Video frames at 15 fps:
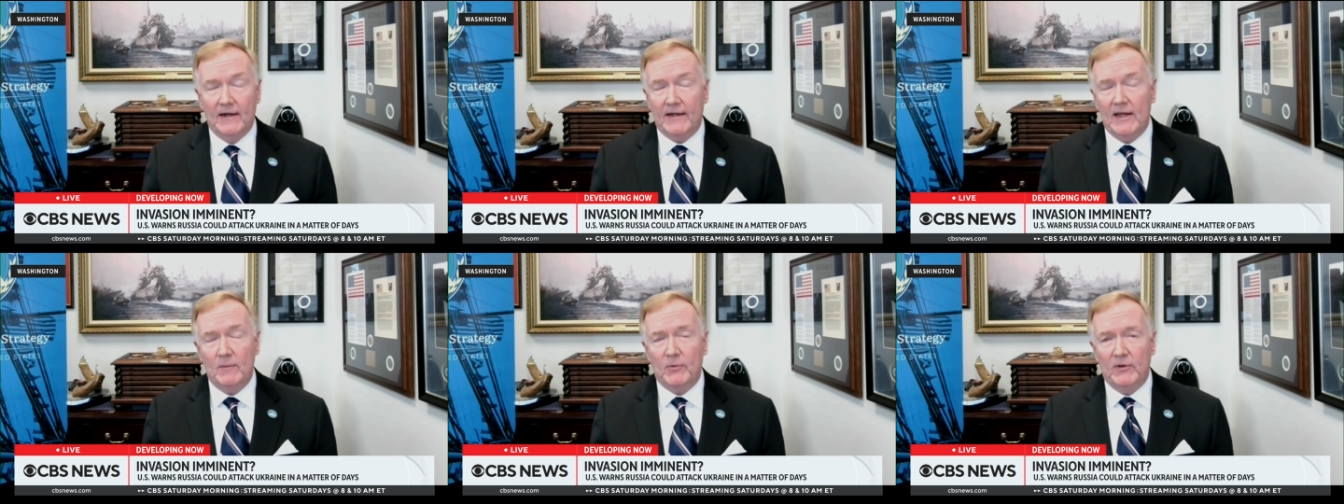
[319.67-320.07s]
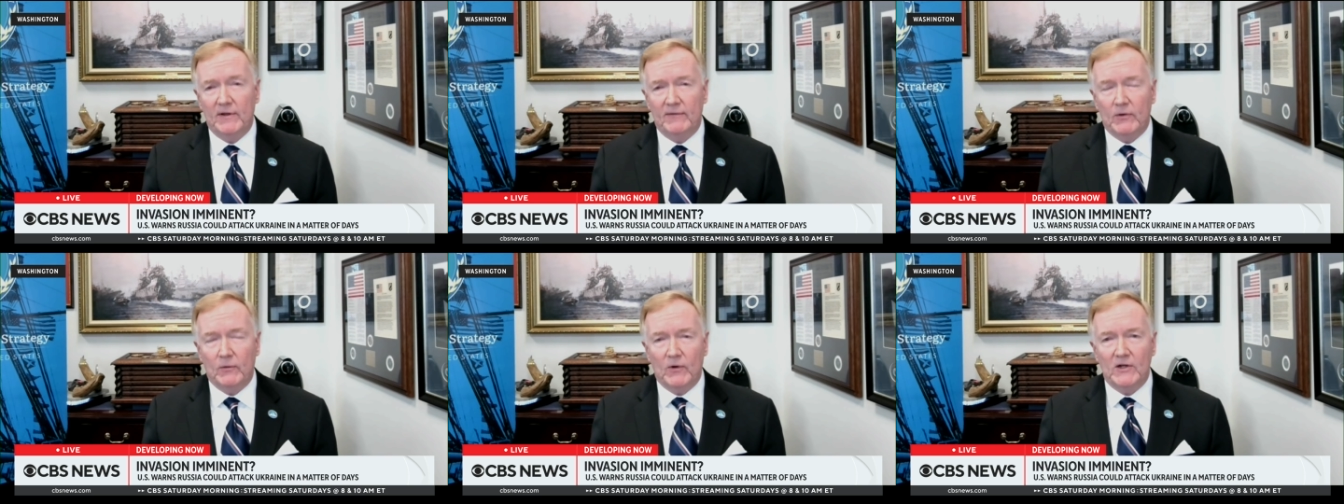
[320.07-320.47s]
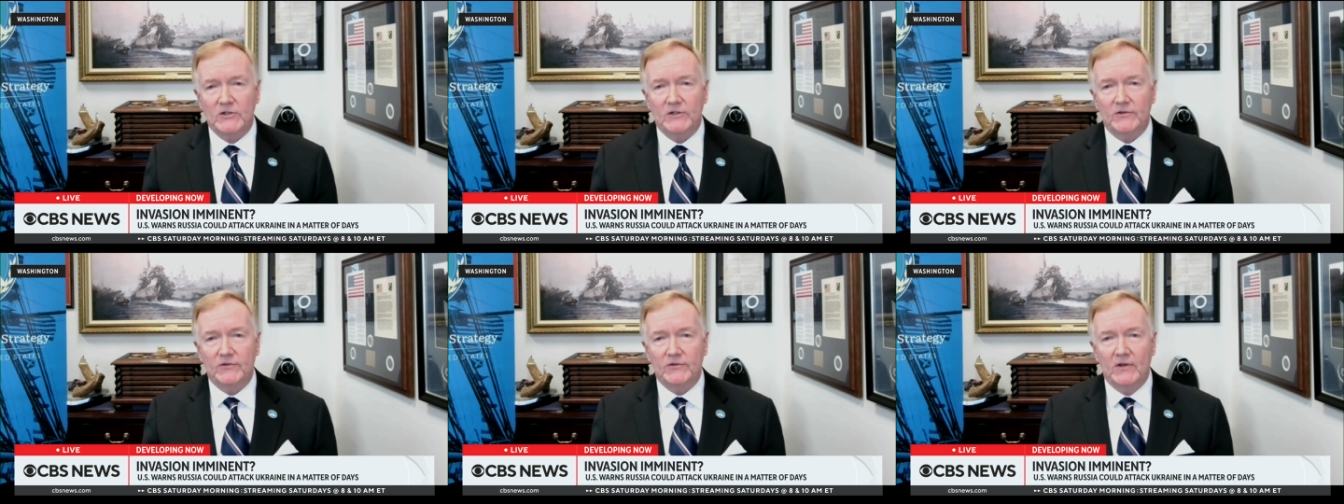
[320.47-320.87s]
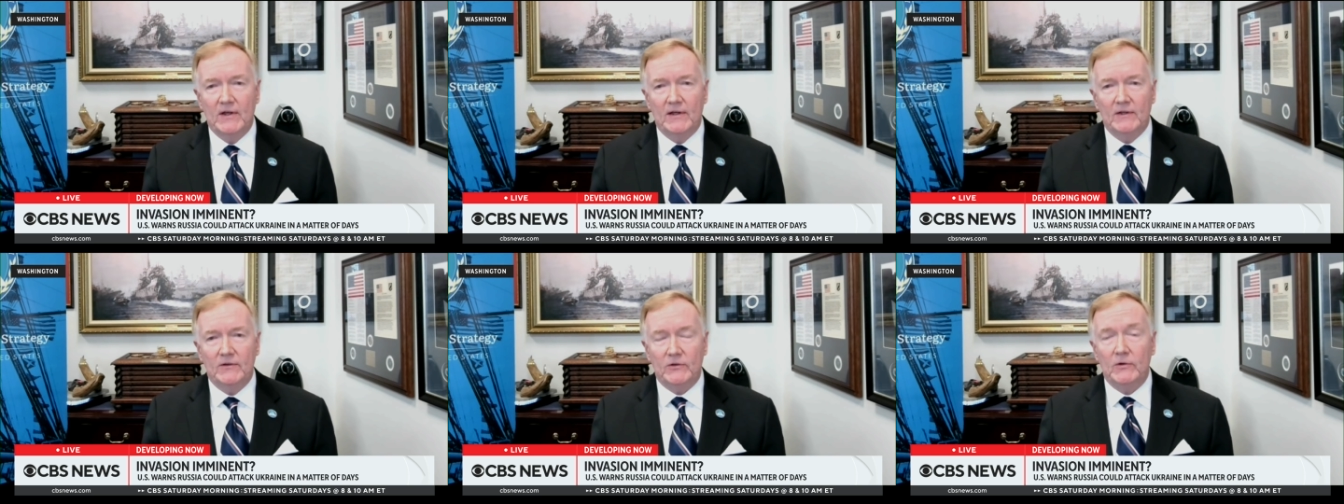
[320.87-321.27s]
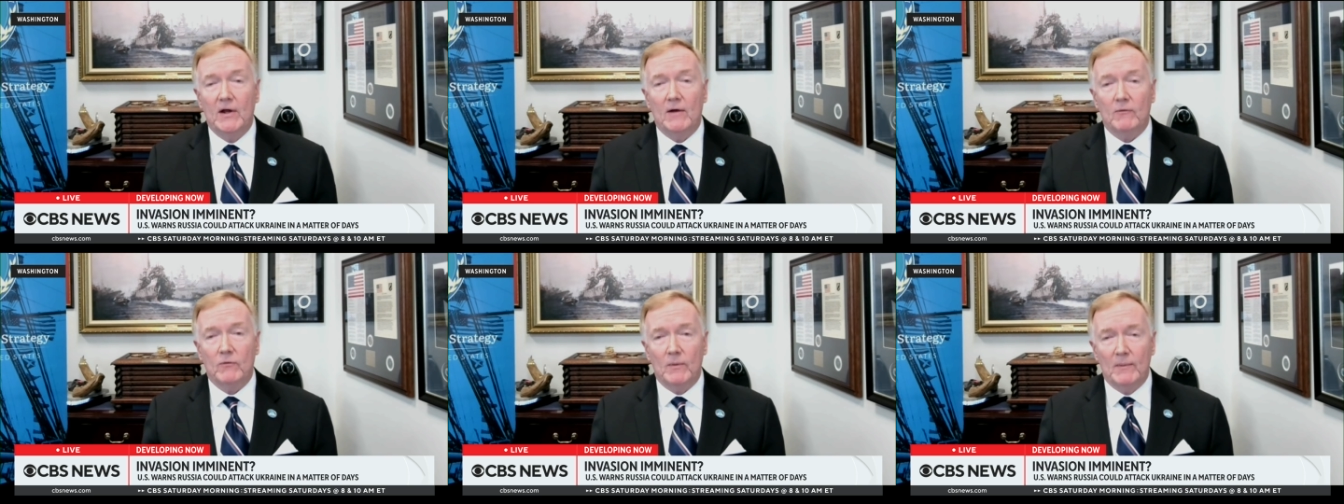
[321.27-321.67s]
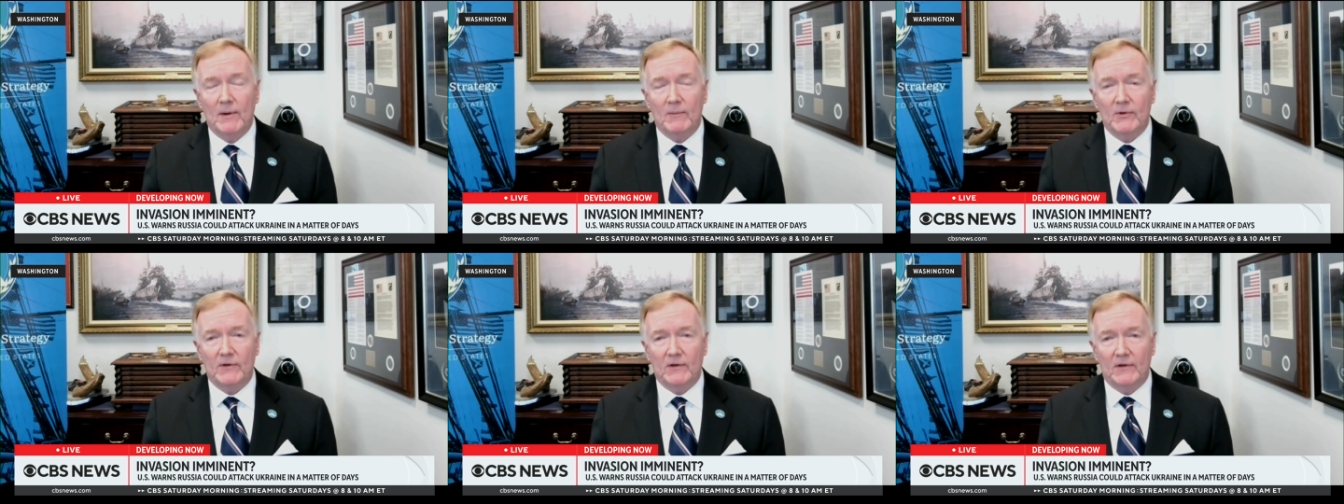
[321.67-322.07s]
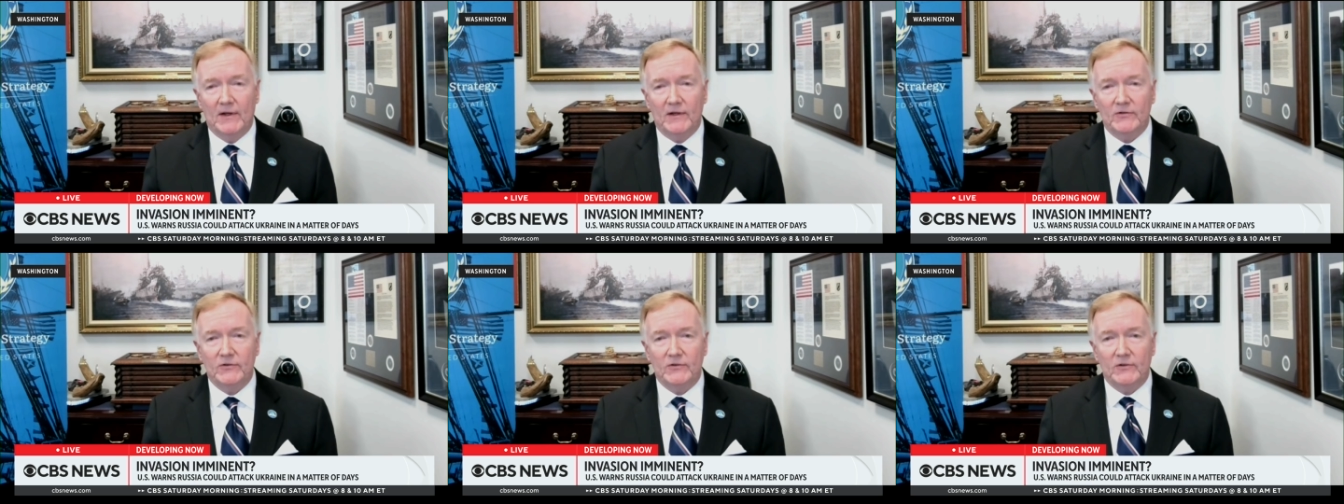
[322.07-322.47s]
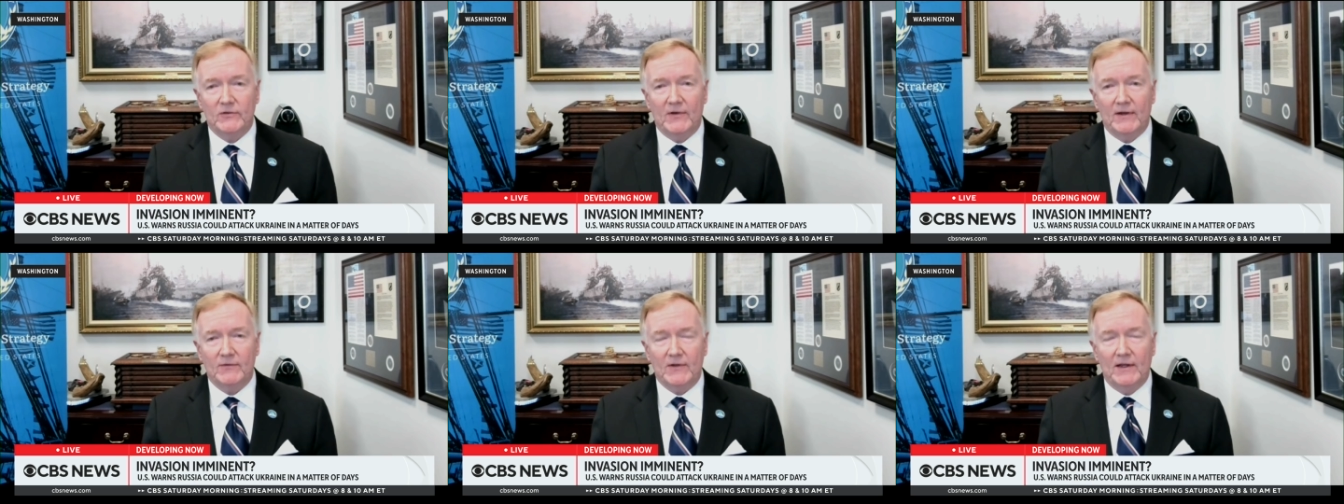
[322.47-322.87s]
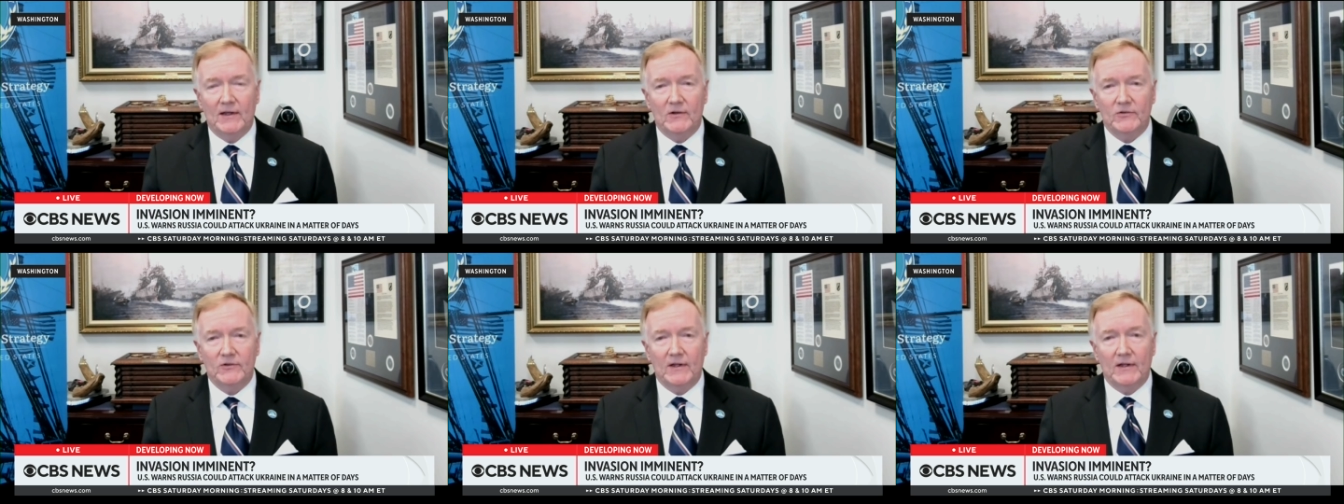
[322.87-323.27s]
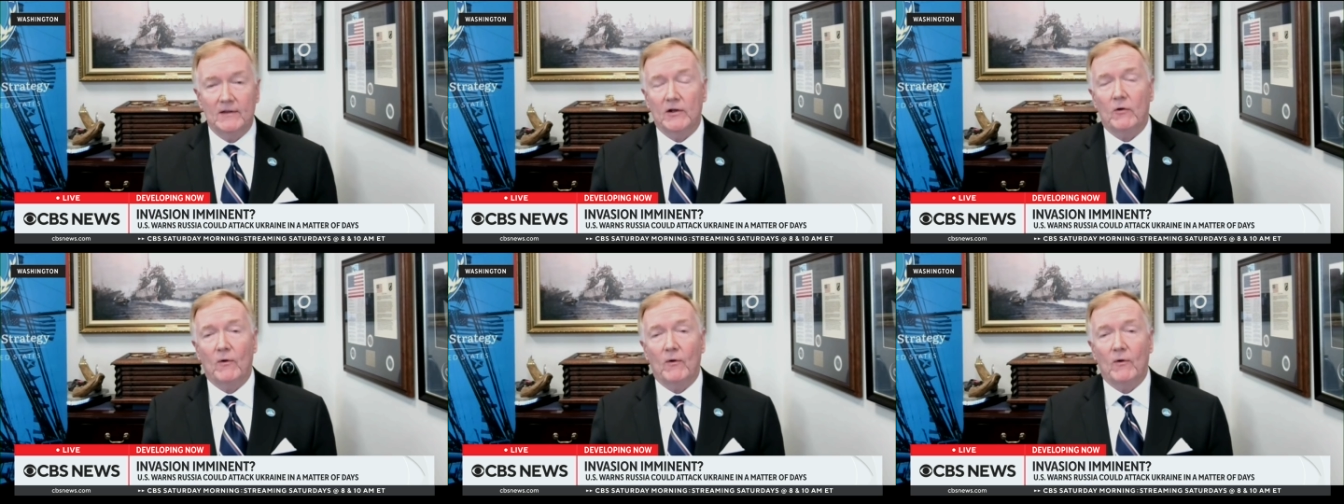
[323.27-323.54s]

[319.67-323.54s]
And I can't believe the Russians do not remember the lessons of Afghanistan,